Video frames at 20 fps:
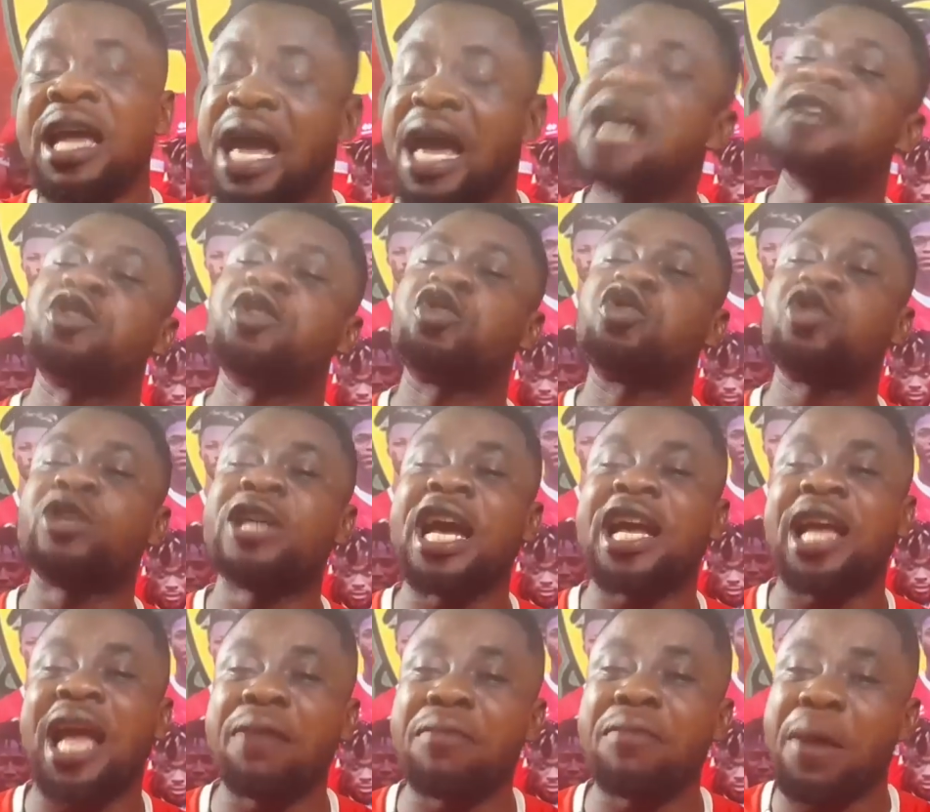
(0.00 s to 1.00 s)
and so
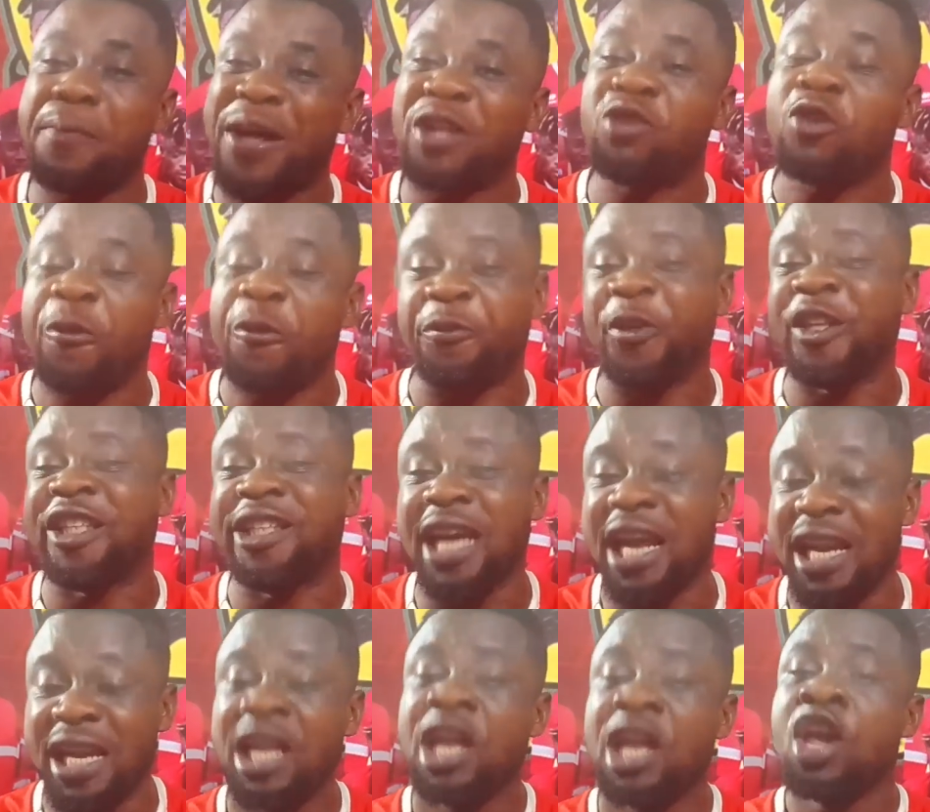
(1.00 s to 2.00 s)
Suya Kama. But
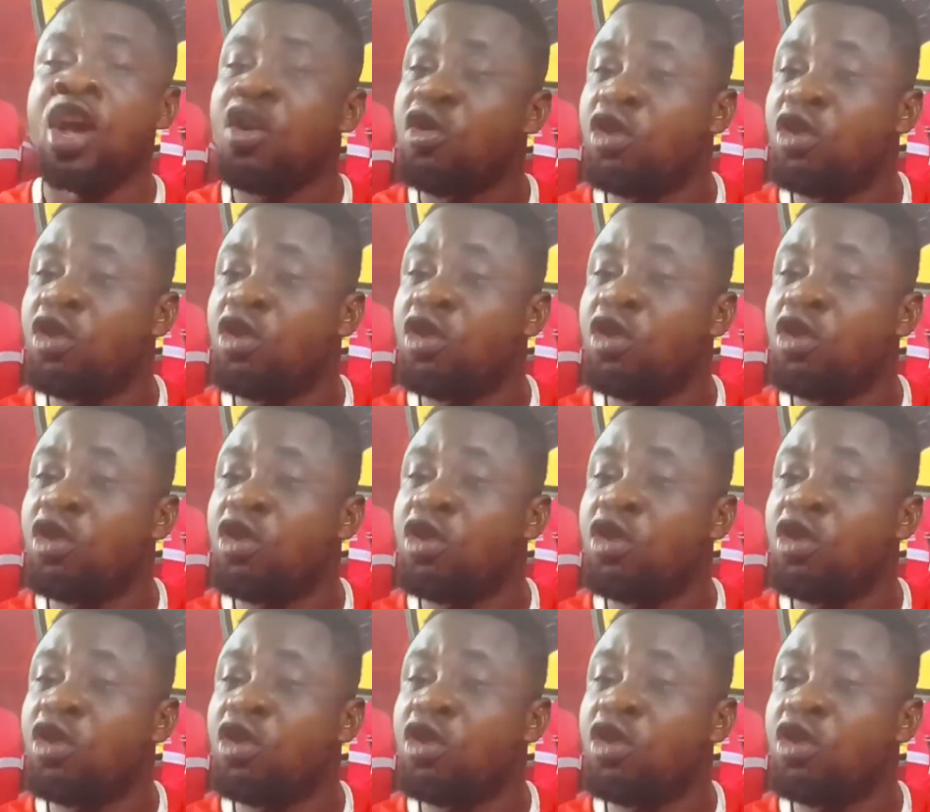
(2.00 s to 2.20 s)
officially,